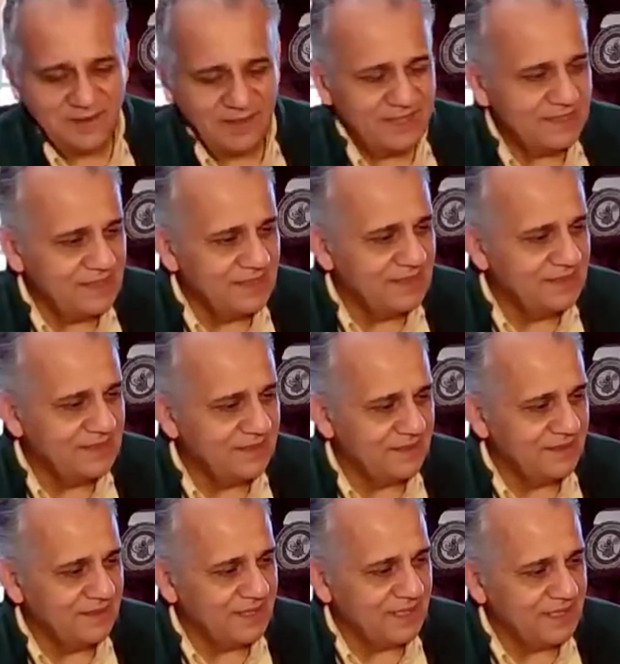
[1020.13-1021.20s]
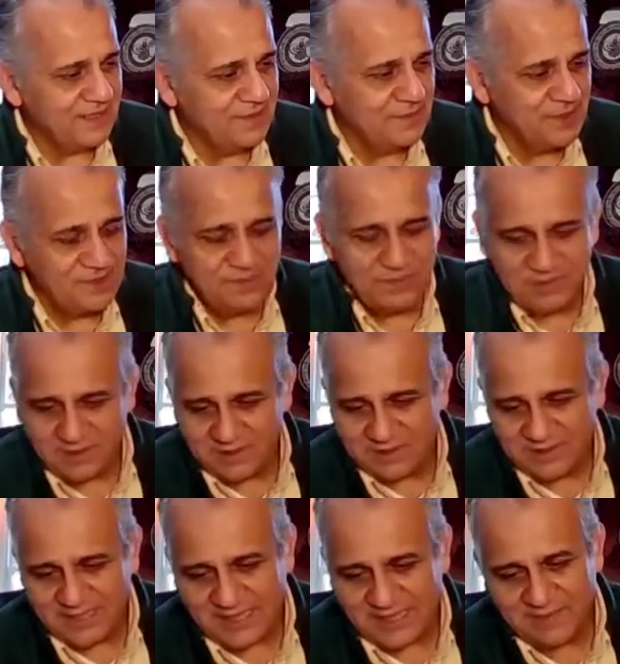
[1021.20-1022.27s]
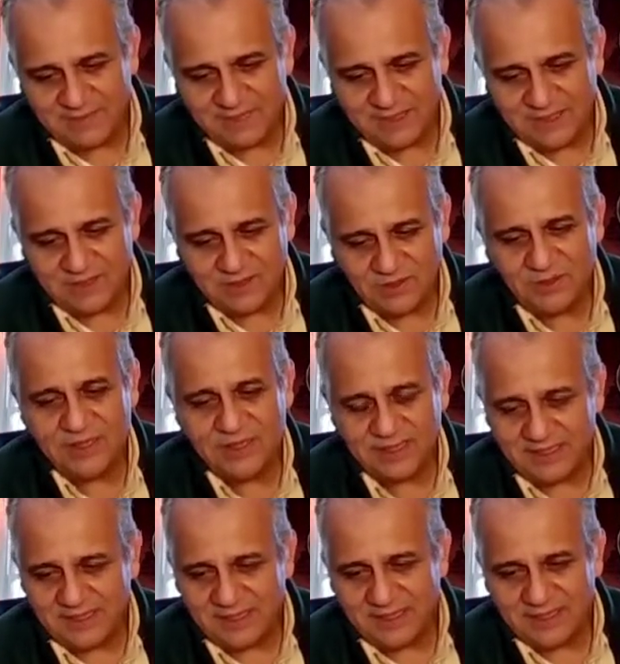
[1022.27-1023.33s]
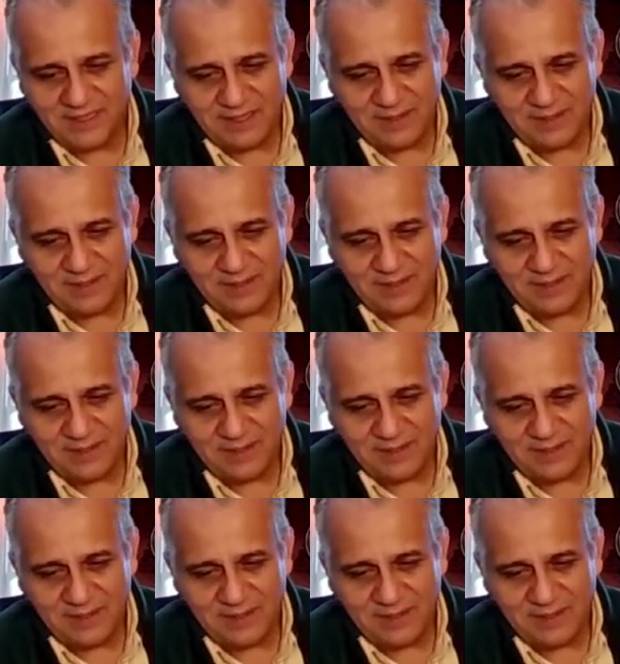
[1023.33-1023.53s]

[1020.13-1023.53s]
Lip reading: No, I think I remember, Sam, the story